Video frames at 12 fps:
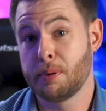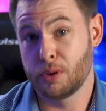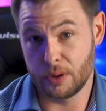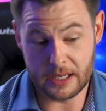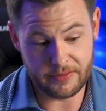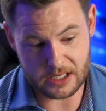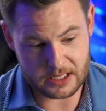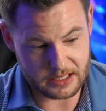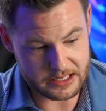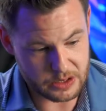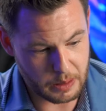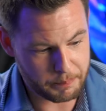
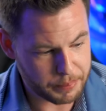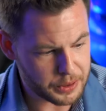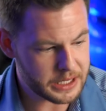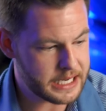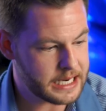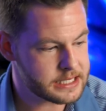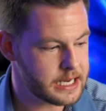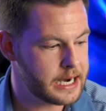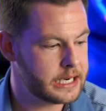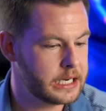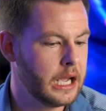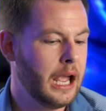previously. So I'm pretty
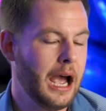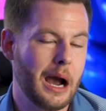excited.